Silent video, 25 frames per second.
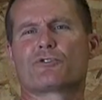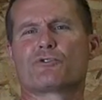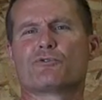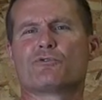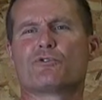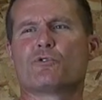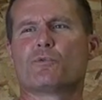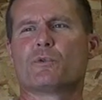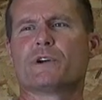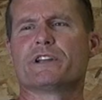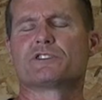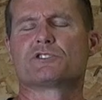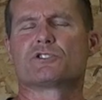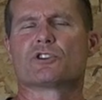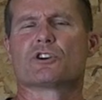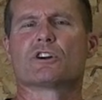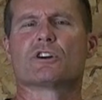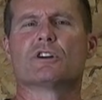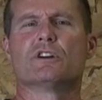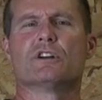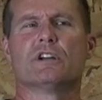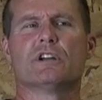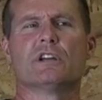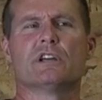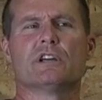through the
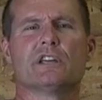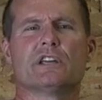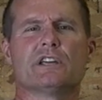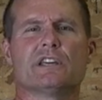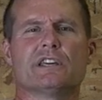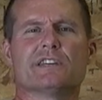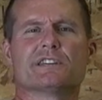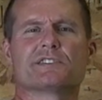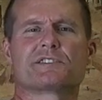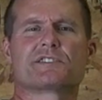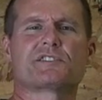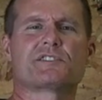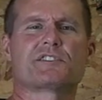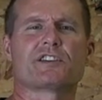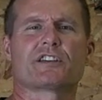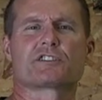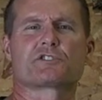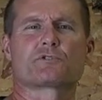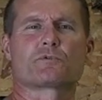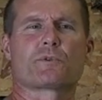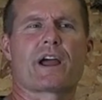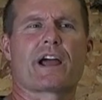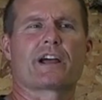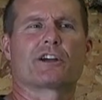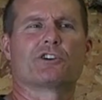winter, is
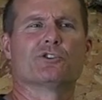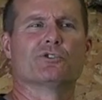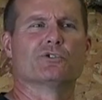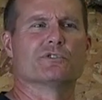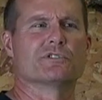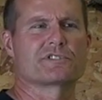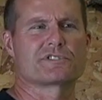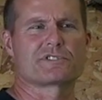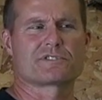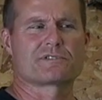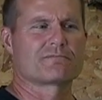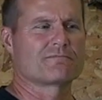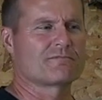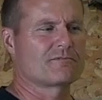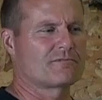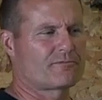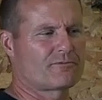6 raccoons.